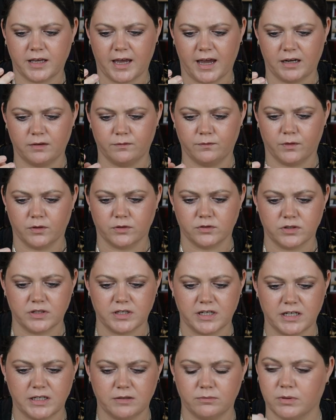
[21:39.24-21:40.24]
Kat Von
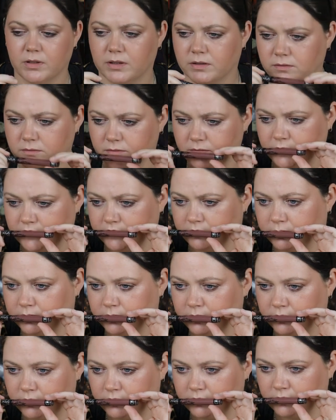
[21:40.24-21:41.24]
D one.
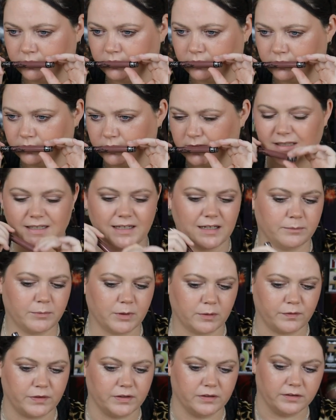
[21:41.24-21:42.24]
Yeah, I'm
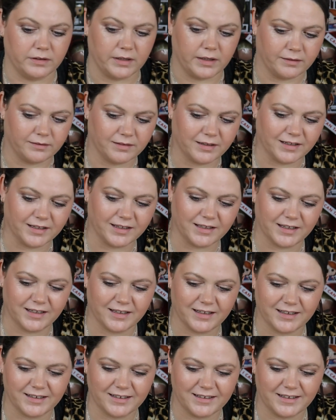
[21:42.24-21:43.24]
not feeling that.
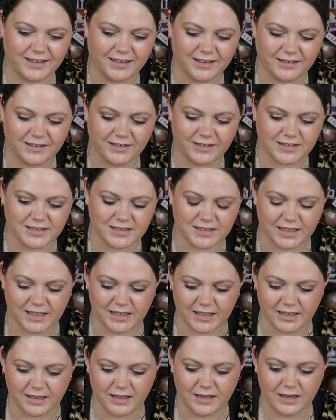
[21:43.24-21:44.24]
No, not
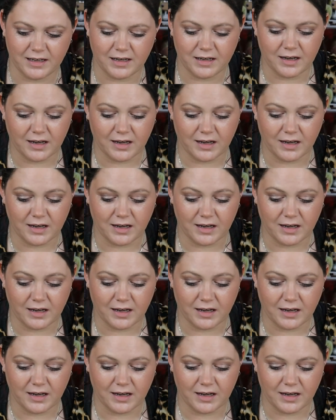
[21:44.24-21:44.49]
today.